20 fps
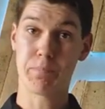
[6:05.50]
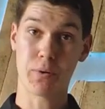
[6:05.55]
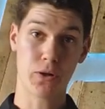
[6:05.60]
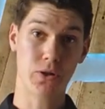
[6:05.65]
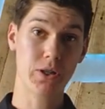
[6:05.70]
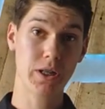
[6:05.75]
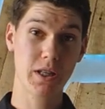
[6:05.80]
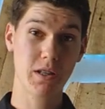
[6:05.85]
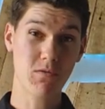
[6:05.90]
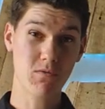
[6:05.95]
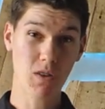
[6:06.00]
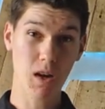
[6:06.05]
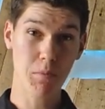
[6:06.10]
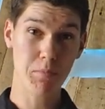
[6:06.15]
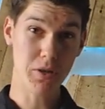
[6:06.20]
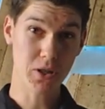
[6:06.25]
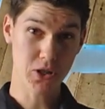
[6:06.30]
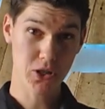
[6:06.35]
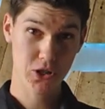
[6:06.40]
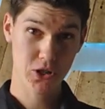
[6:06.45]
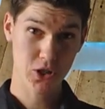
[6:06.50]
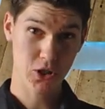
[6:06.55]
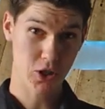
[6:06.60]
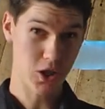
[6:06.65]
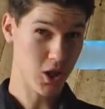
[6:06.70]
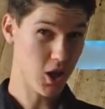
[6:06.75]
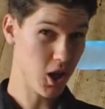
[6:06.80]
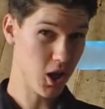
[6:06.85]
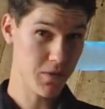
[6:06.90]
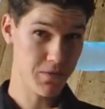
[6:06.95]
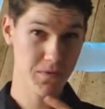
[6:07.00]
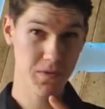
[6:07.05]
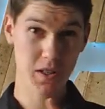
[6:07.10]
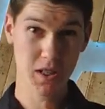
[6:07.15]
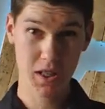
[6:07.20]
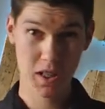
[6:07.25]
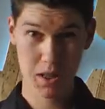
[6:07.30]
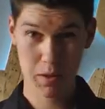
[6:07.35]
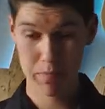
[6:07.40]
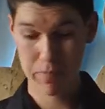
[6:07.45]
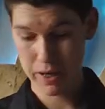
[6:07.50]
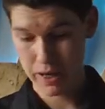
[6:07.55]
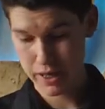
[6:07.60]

Burning rubbish, often in the